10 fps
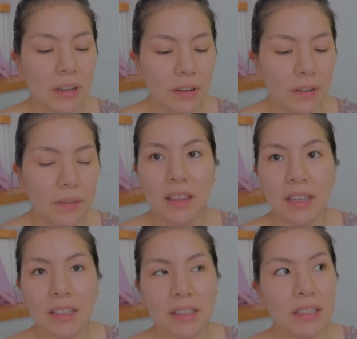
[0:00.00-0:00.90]
of
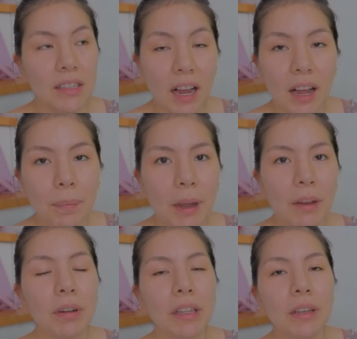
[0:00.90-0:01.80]
this top, I
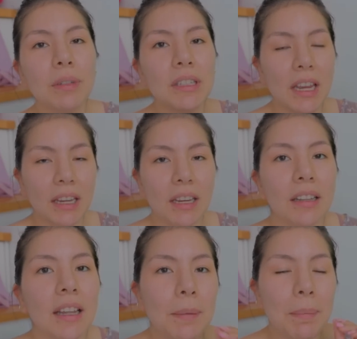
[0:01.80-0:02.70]
really was taking
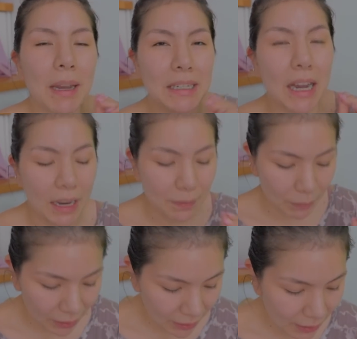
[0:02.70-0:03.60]
like my time
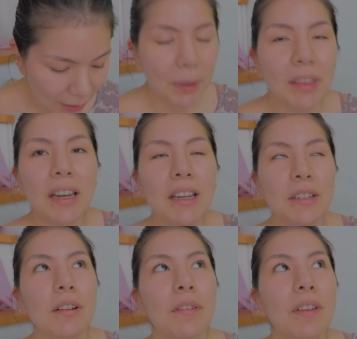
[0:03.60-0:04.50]
with it, but then I
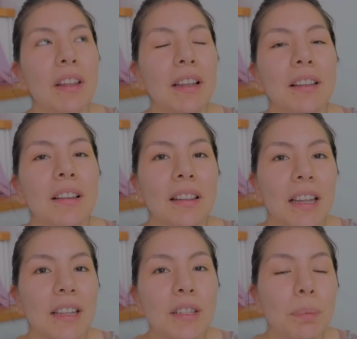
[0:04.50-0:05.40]
started feeling
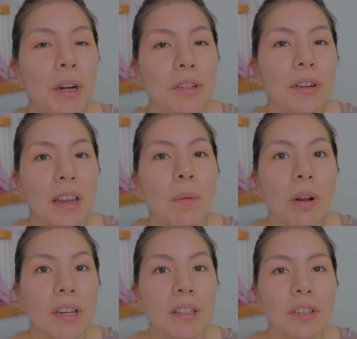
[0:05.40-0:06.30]
like this pressure that I
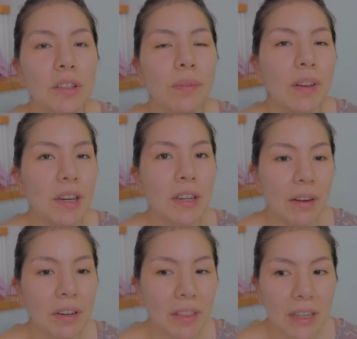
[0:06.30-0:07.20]
wanted to just finish
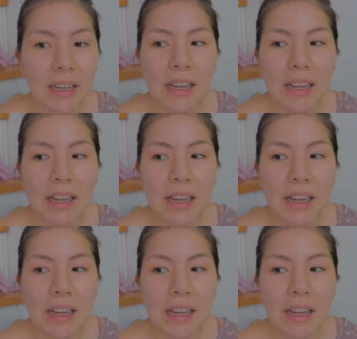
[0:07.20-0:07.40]
everything.